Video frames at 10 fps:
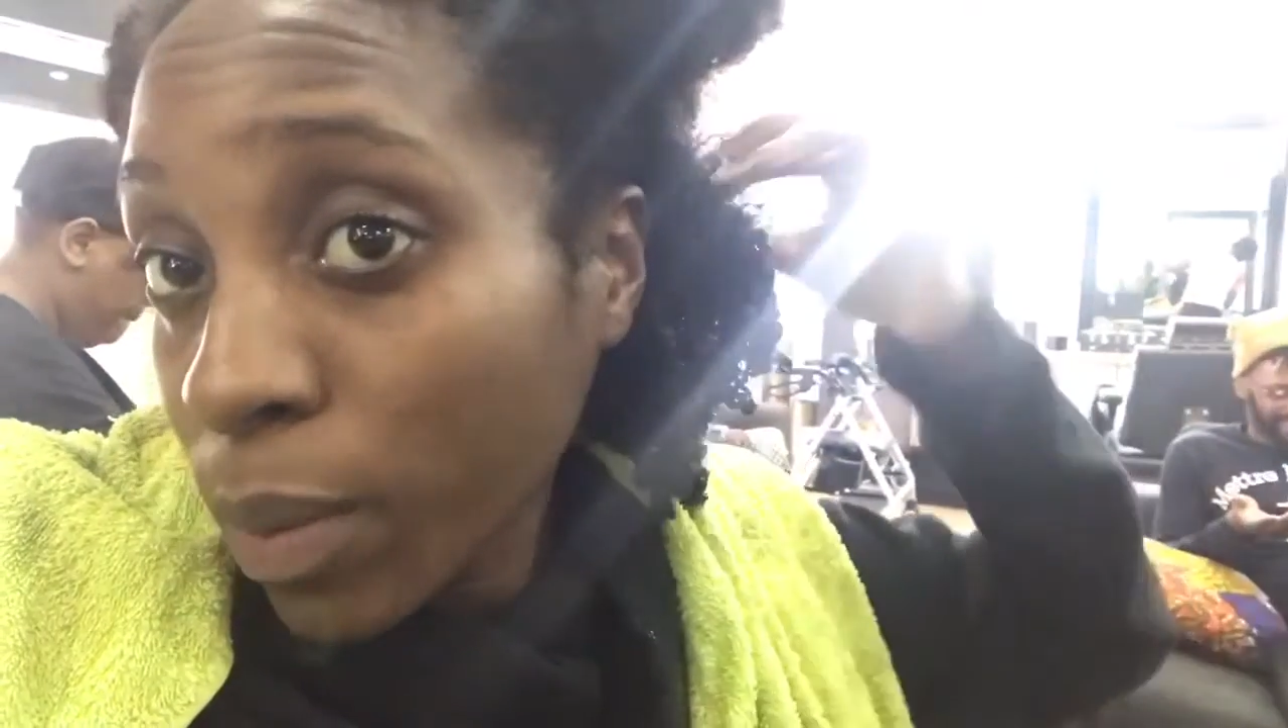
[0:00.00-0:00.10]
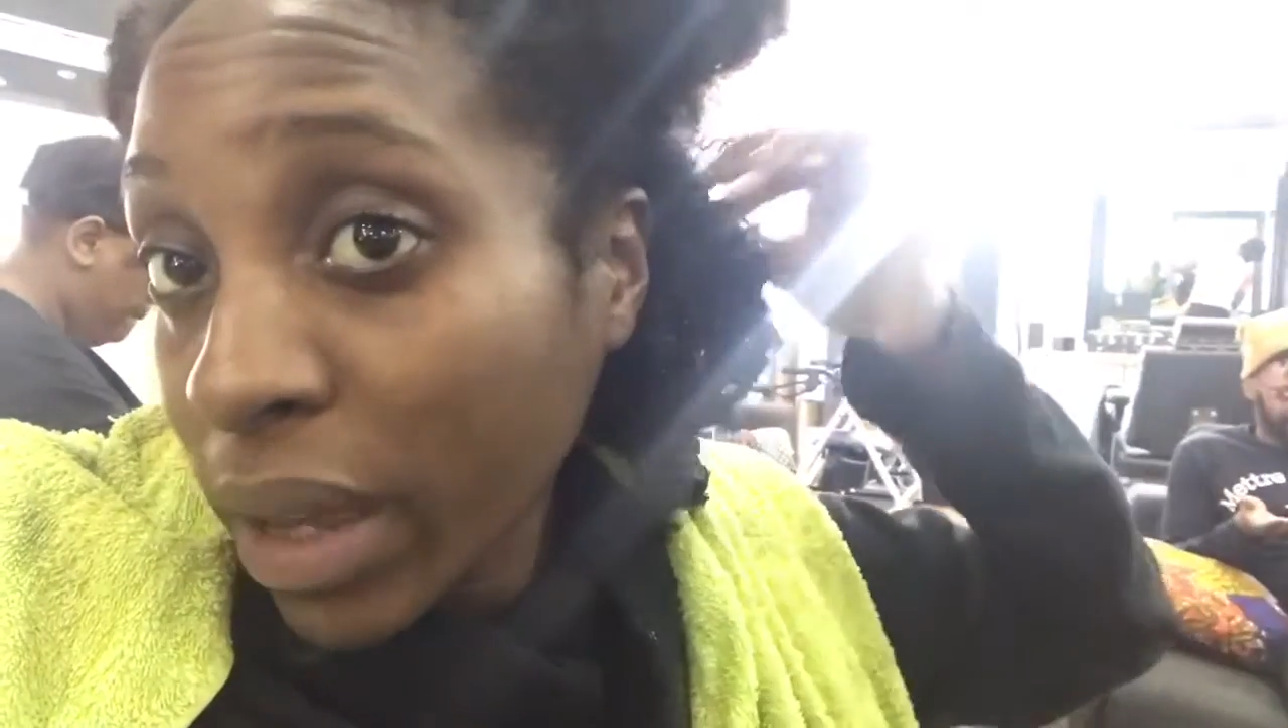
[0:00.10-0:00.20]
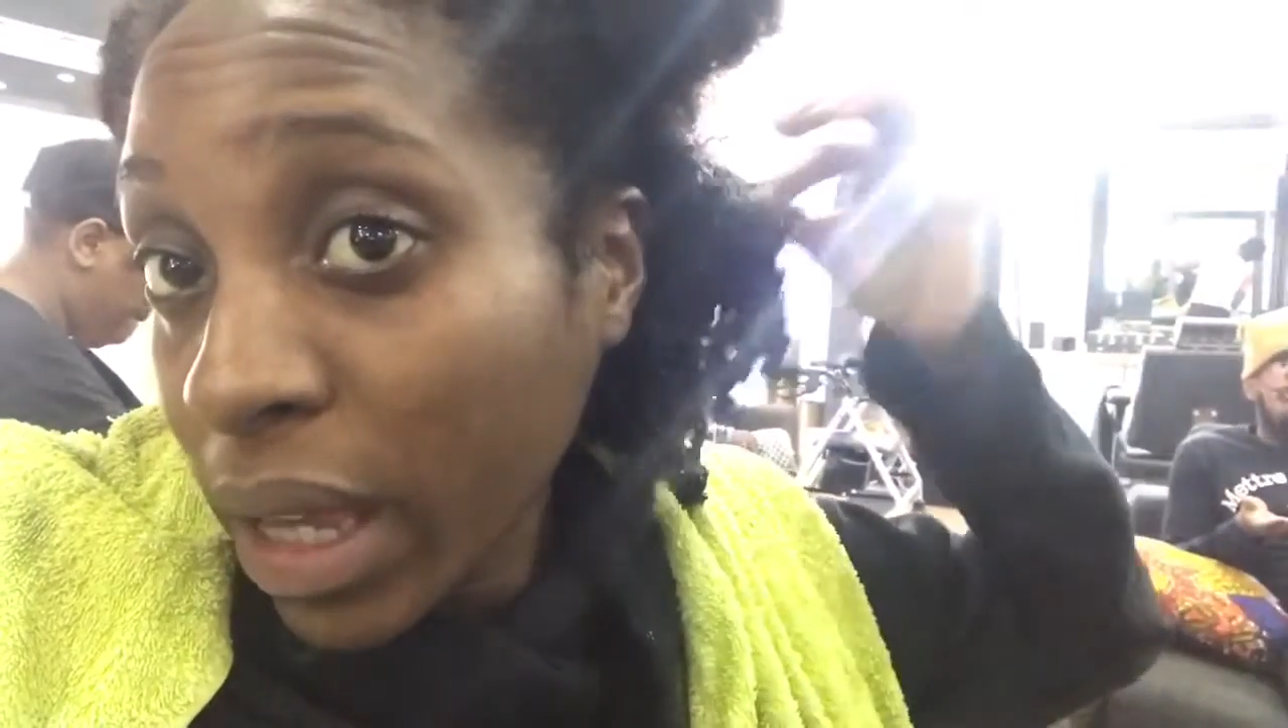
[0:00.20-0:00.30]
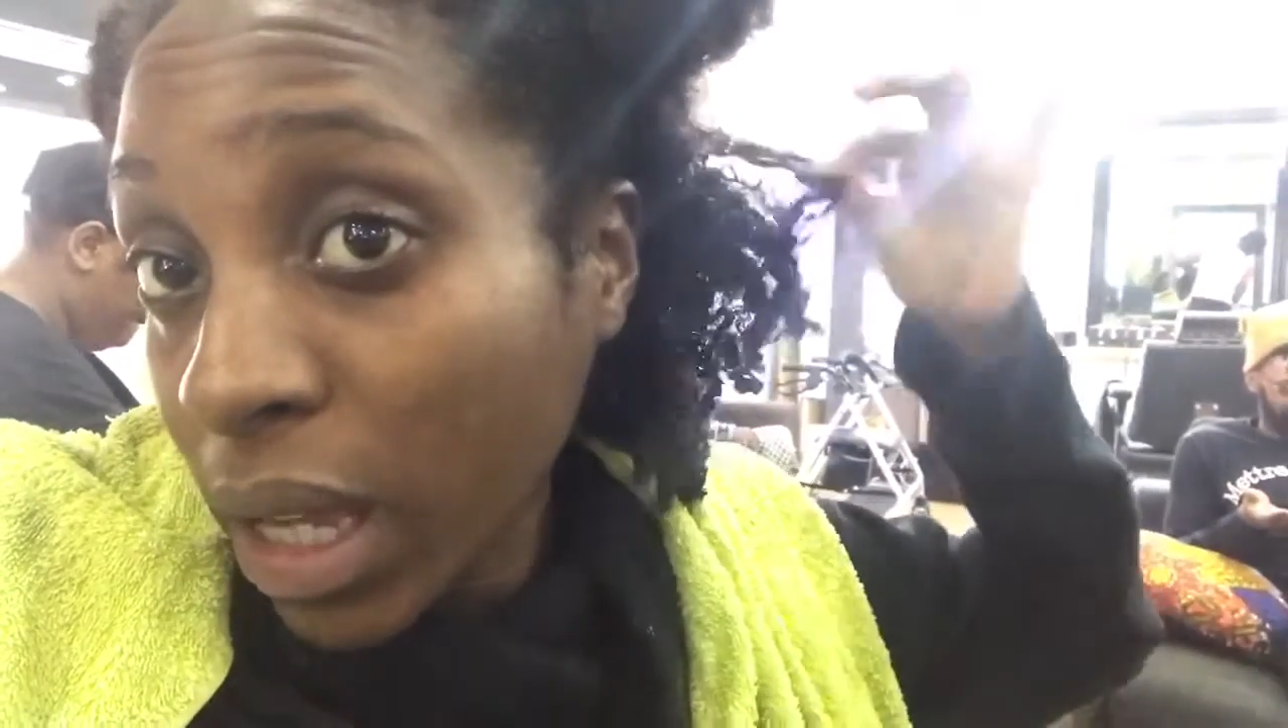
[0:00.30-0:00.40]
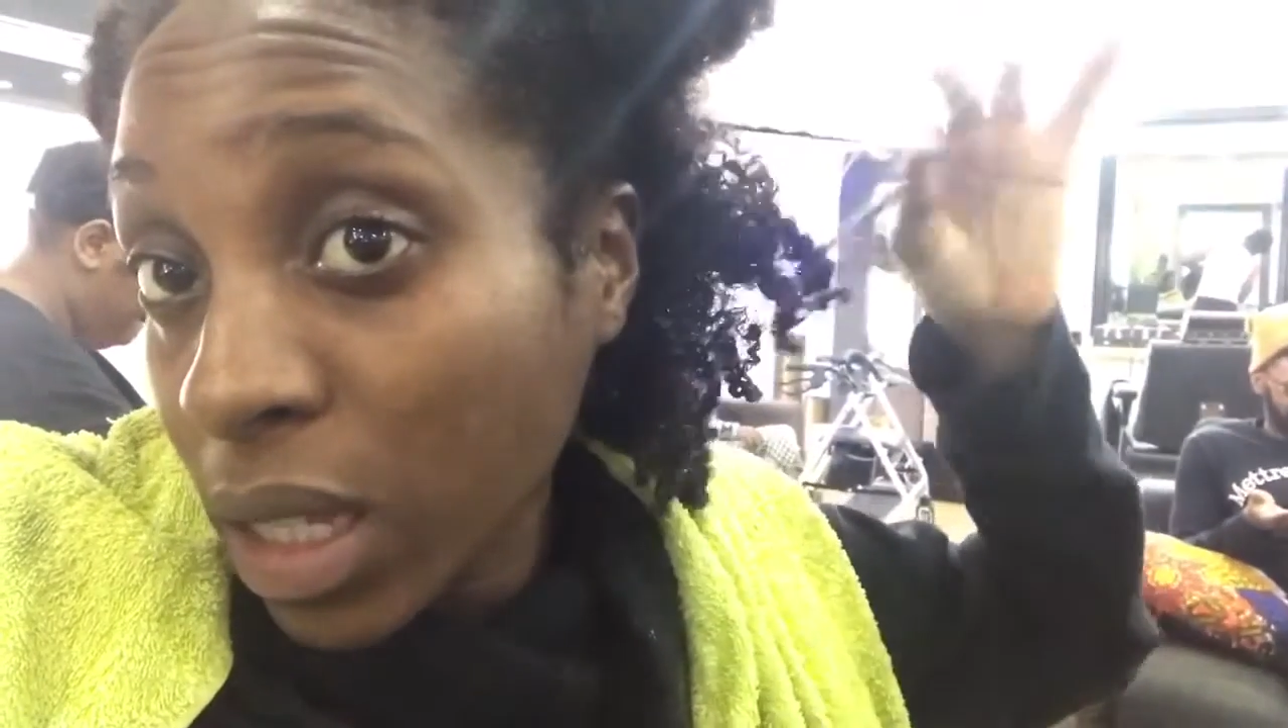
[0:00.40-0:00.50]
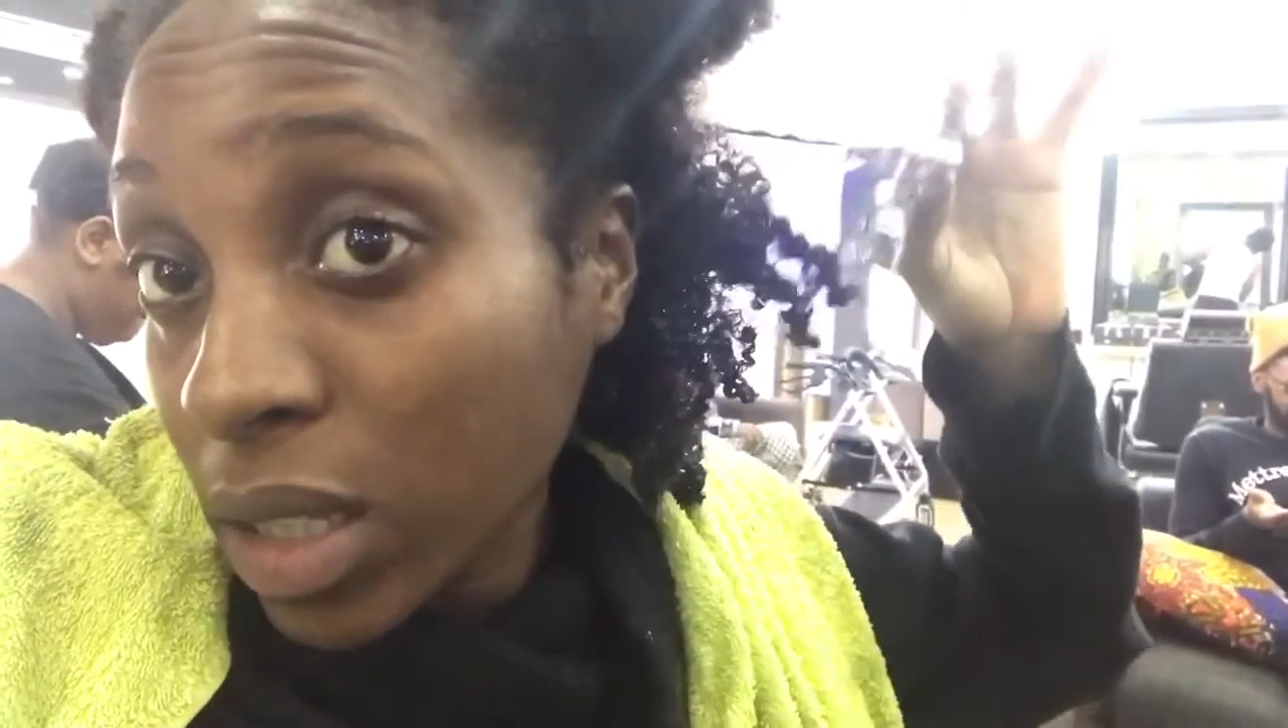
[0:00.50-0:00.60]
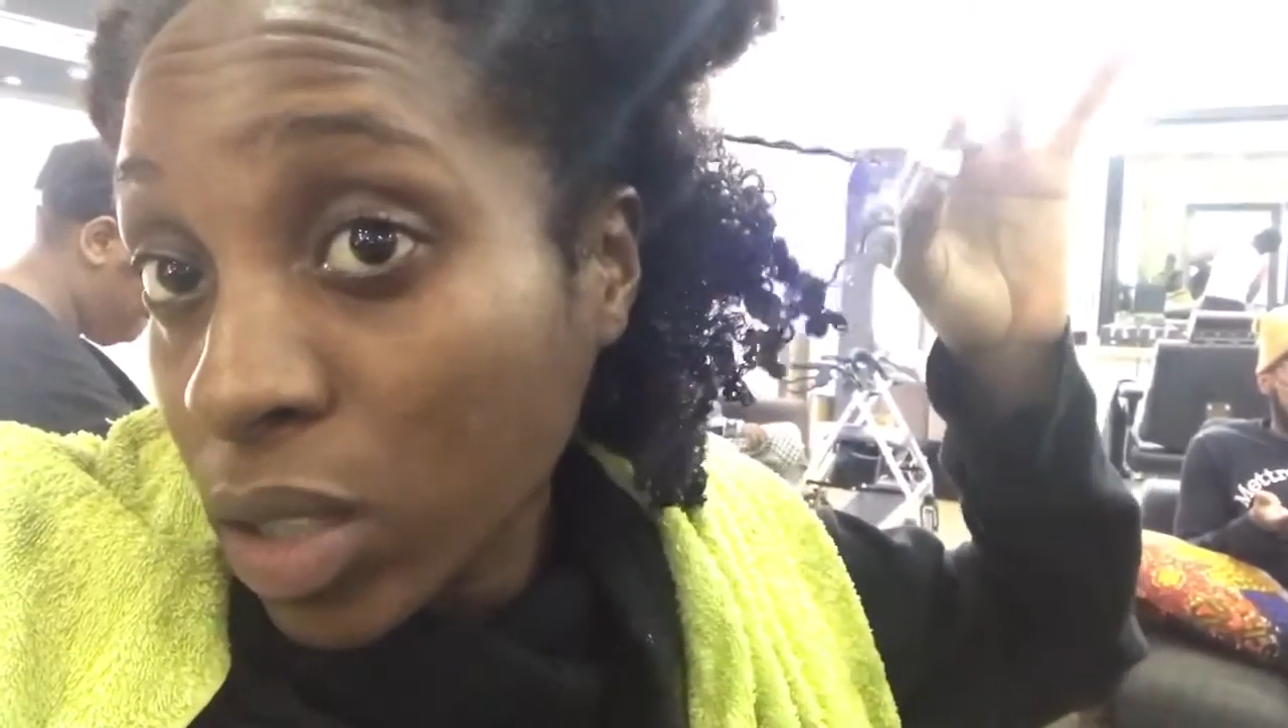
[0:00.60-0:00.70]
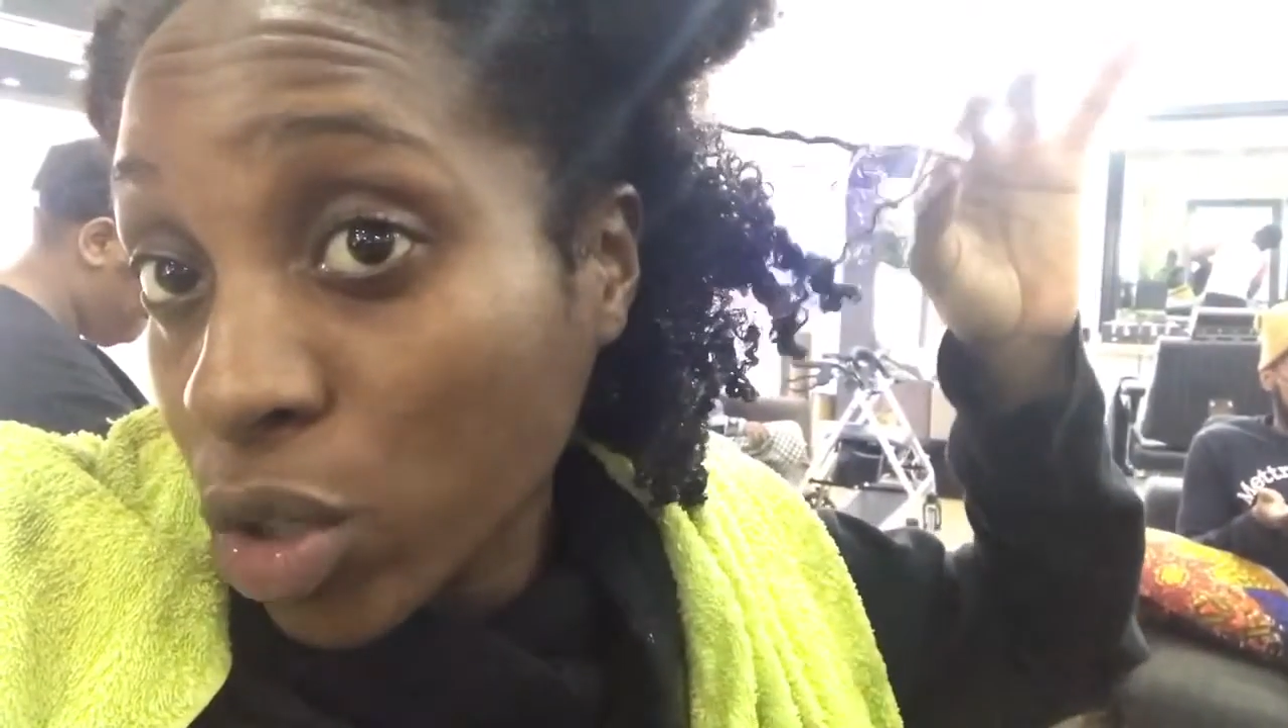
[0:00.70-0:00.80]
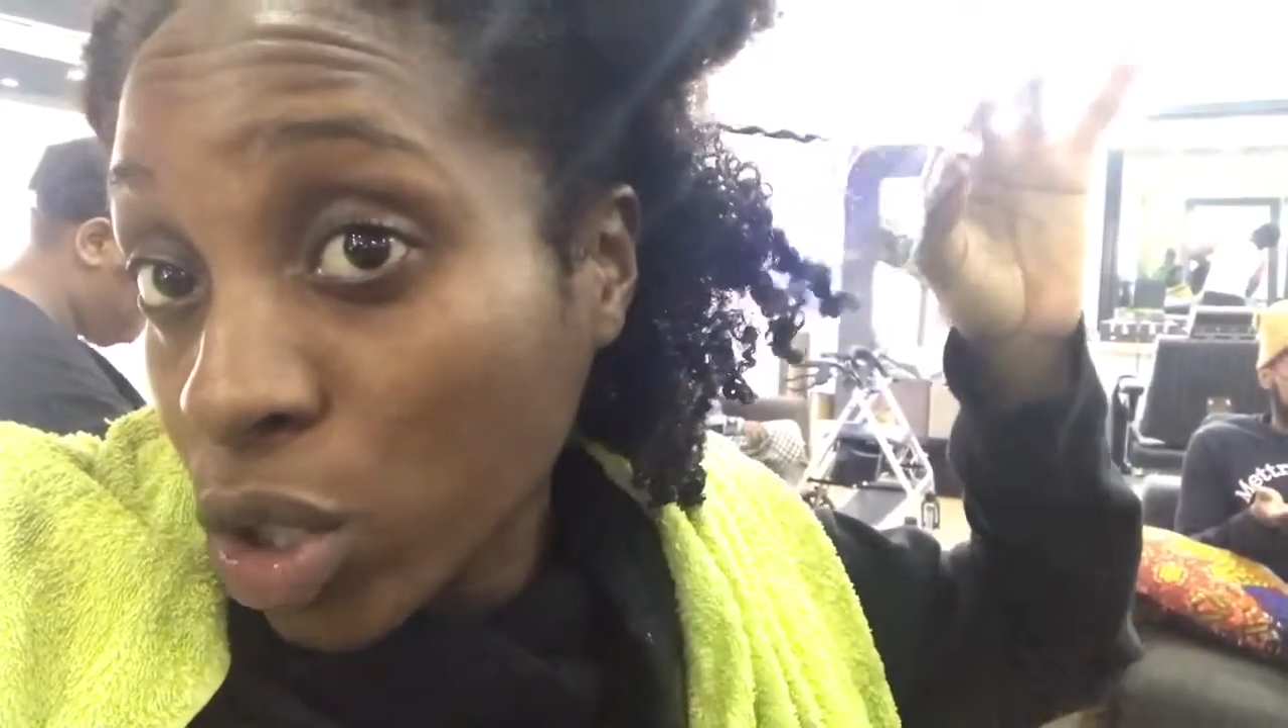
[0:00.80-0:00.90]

my hair is in